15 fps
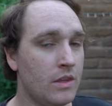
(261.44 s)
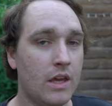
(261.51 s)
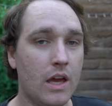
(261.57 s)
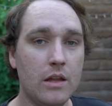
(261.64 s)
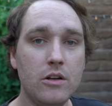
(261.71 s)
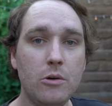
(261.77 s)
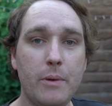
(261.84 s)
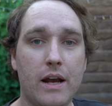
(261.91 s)

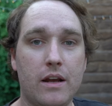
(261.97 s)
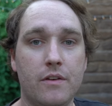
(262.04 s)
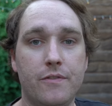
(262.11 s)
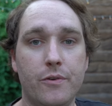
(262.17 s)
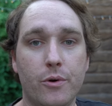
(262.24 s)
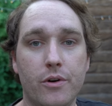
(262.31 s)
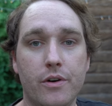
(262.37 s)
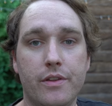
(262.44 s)
a little back and
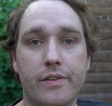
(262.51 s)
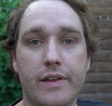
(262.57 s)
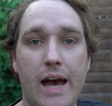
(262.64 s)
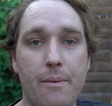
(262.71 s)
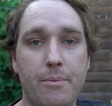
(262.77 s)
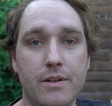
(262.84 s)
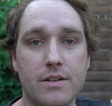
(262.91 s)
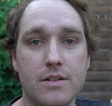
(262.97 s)
forth
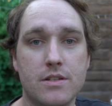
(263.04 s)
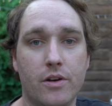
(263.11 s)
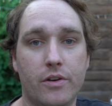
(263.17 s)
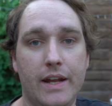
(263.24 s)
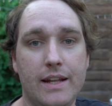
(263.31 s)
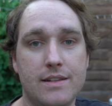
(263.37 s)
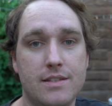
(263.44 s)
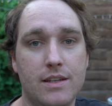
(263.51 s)
happened on
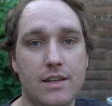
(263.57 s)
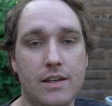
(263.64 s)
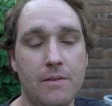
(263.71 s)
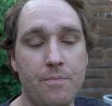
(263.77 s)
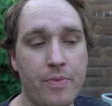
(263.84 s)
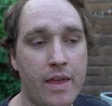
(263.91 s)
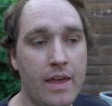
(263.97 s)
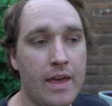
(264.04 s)
Etsy.
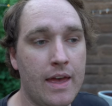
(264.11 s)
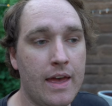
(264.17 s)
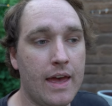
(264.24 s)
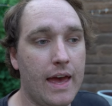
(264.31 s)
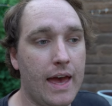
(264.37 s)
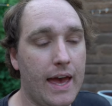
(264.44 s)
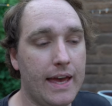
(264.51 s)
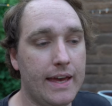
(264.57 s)

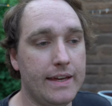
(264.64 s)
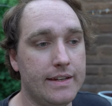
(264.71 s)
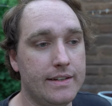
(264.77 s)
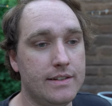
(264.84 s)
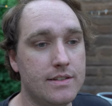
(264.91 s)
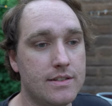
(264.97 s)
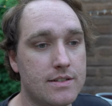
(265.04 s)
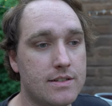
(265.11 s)

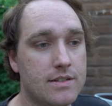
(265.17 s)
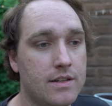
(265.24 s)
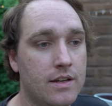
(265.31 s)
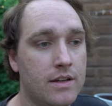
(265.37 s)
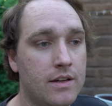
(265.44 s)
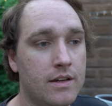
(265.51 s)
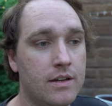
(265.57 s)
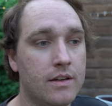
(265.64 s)
And
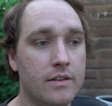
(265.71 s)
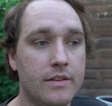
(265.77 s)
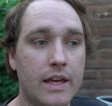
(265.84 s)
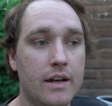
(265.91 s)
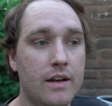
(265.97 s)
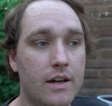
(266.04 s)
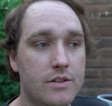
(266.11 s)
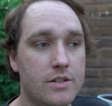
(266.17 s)

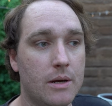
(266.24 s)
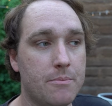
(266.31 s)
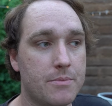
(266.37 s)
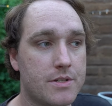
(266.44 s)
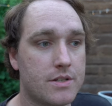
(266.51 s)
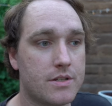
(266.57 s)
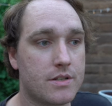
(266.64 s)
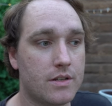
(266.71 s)
then I
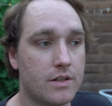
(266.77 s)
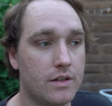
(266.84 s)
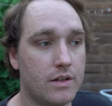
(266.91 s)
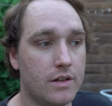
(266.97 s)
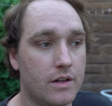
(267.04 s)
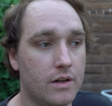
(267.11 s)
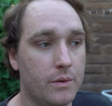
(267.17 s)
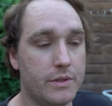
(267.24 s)
jumped,
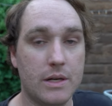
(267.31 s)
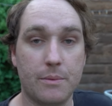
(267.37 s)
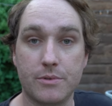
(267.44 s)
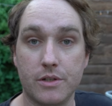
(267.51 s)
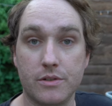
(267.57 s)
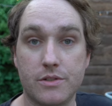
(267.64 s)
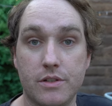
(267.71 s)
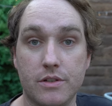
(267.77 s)
we jumped
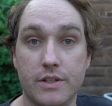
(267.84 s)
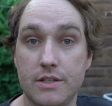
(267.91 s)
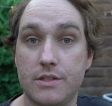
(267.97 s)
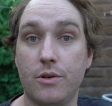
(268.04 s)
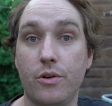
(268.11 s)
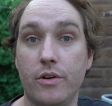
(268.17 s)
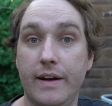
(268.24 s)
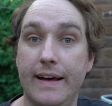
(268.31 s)
onto
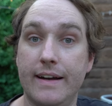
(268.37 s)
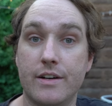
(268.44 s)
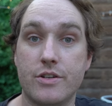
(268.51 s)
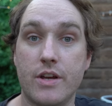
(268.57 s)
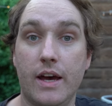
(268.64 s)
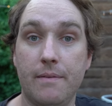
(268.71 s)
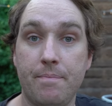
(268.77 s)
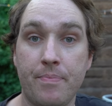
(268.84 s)
Discord and had a
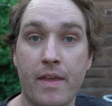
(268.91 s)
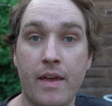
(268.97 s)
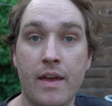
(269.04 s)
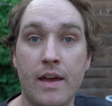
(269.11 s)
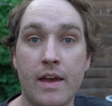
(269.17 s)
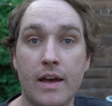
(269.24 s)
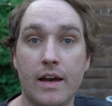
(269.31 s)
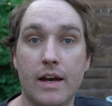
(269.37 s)
chat.
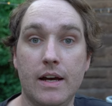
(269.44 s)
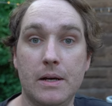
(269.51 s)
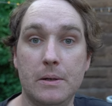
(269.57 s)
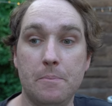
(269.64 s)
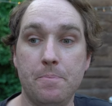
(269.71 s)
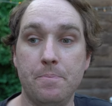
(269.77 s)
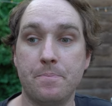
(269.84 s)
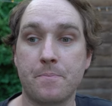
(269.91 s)

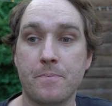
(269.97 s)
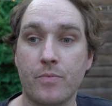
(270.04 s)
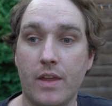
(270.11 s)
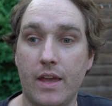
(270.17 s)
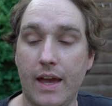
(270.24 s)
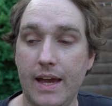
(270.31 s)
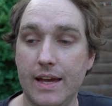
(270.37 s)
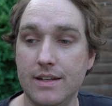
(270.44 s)
Um,
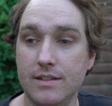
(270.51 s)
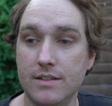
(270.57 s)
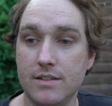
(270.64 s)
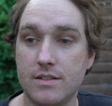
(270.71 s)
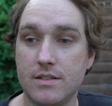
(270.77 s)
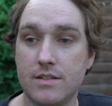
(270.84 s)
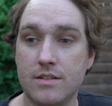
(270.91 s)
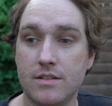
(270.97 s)

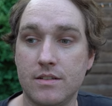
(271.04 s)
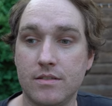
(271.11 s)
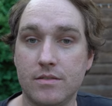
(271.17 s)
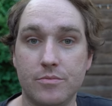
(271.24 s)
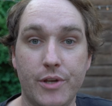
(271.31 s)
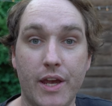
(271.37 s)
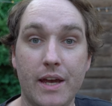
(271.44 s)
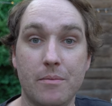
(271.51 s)
and
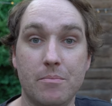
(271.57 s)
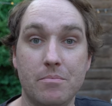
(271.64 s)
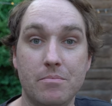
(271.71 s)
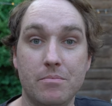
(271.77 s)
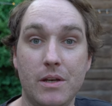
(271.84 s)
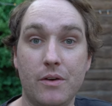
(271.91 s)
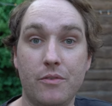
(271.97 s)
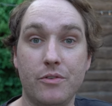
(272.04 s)
yeah,
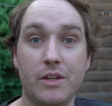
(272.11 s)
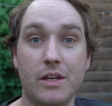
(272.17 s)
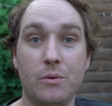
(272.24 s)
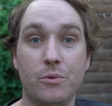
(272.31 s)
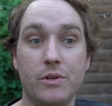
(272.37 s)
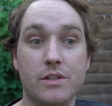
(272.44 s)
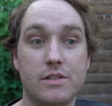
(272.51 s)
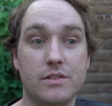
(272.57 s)
everything
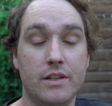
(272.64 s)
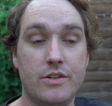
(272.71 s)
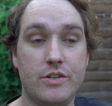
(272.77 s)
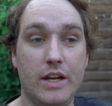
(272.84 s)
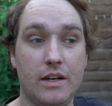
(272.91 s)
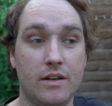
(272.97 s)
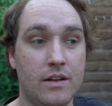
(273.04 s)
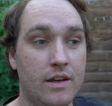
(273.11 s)
was
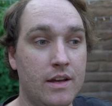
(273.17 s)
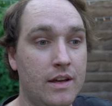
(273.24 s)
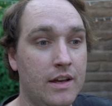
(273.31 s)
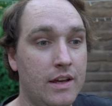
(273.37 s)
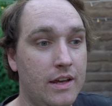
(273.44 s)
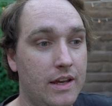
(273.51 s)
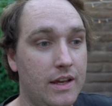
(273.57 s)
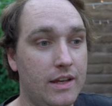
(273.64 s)
legit.
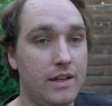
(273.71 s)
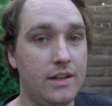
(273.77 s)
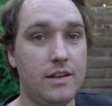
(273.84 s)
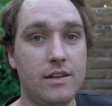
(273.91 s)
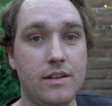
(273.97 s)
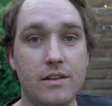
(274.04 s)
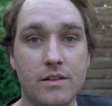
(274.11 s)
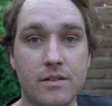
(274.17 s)

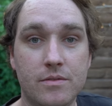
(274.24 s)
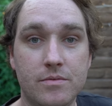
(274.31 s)
He